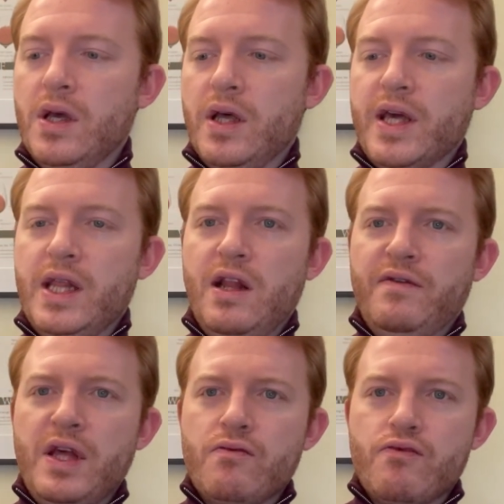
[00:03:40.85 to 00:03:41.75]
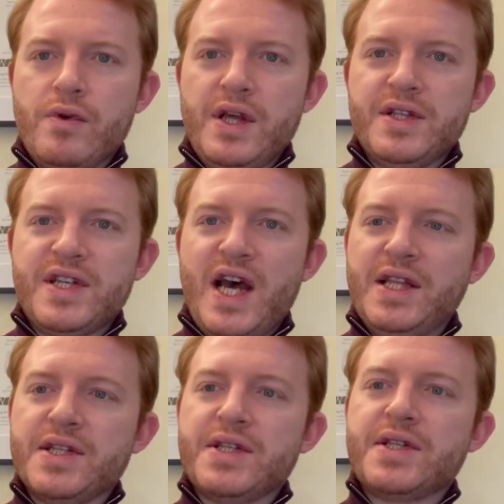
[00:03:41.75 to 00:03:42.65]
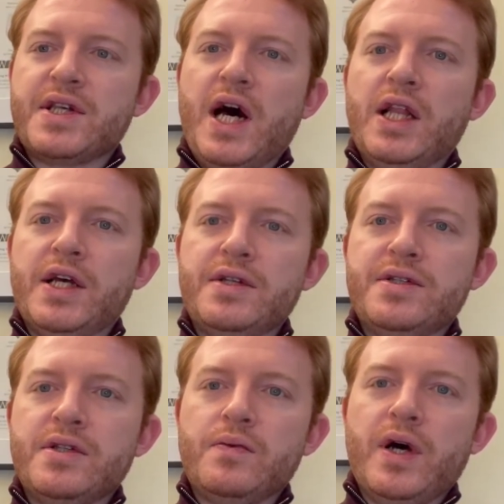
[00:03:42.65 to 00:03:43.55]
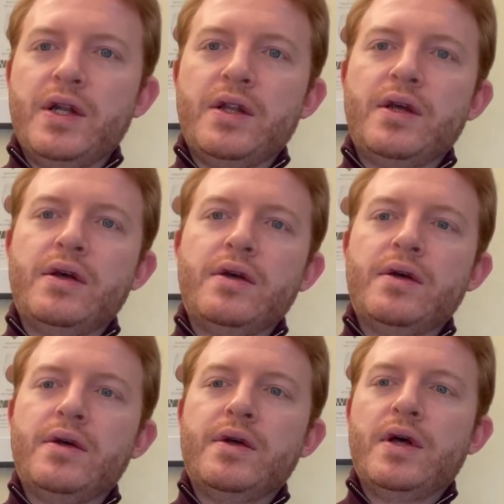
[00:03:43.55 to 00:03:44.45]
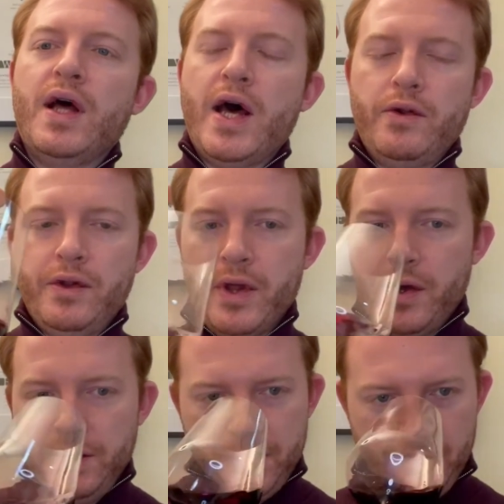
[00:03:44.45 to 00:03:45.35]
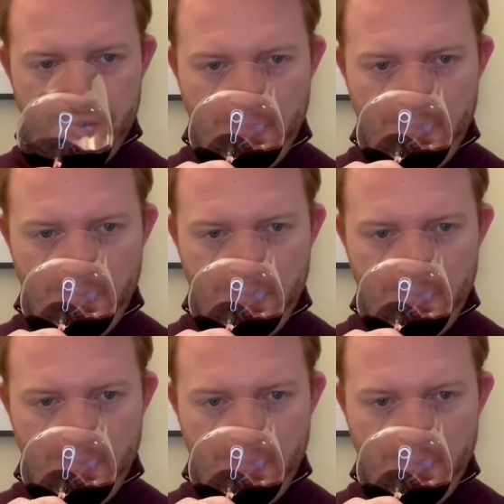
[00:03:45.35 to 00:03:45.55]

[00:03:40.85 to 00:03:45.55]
Again, lovely, intense colour to the wine. And on the nose,